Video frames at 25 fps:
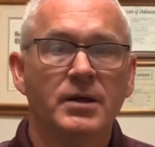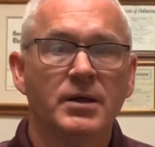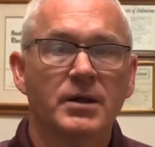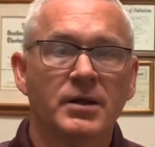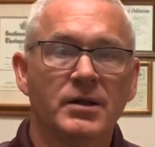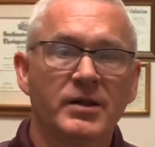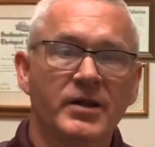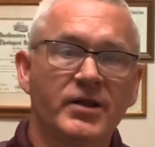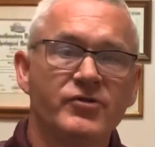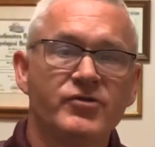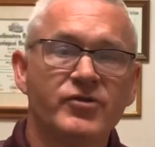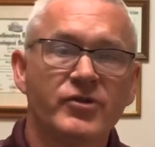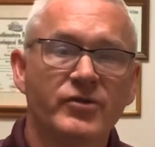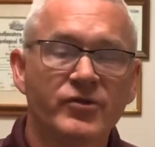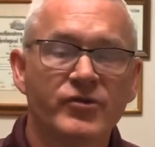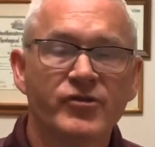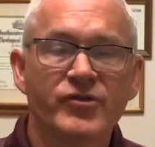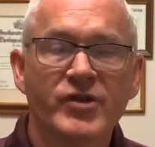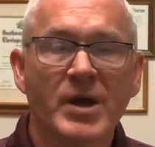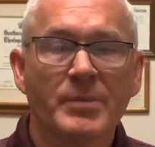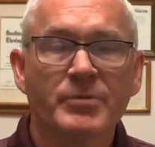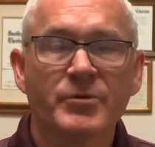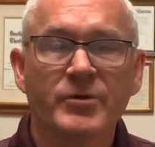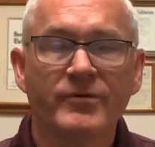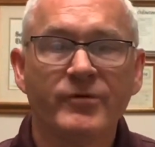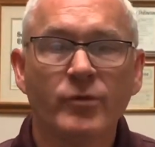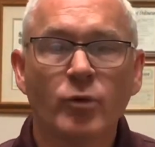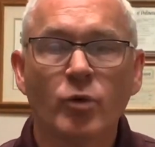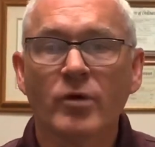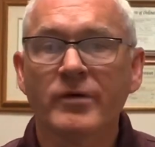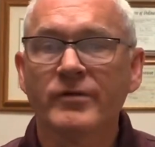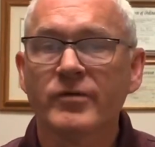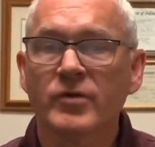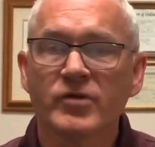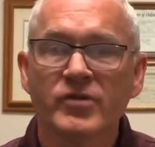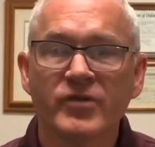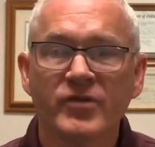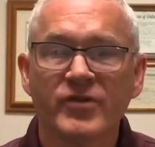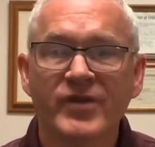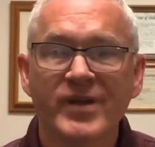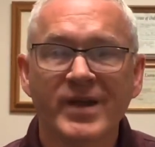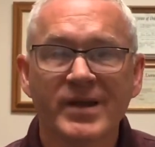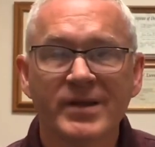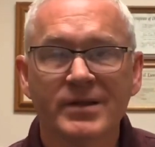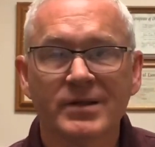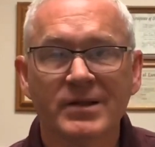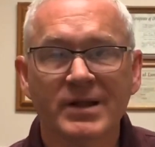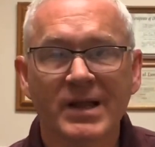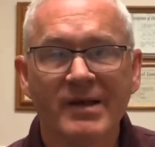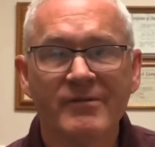Galatians chapter 4, verses
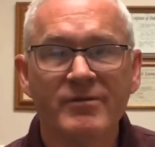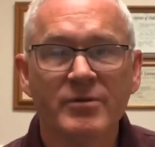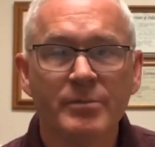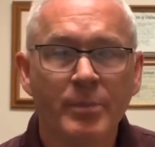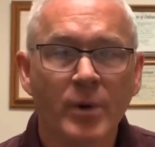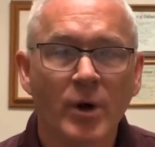10 and 11,